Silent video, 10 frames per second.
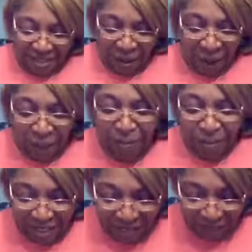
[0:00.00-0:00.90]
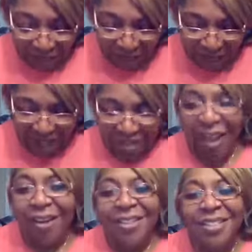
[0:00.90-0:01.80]
So I'm going to go ahead
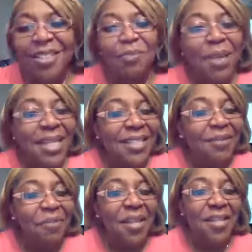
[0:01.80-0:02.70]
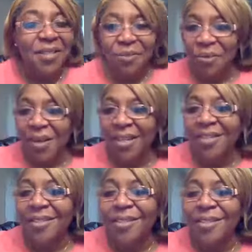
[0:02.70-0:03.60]
and y'all are just blessing me this
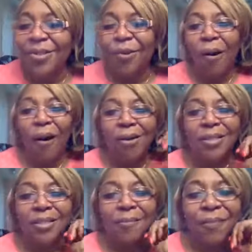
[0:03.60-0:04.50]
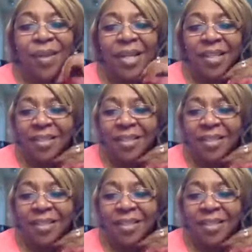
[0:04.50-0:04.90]
morning. This is so awesome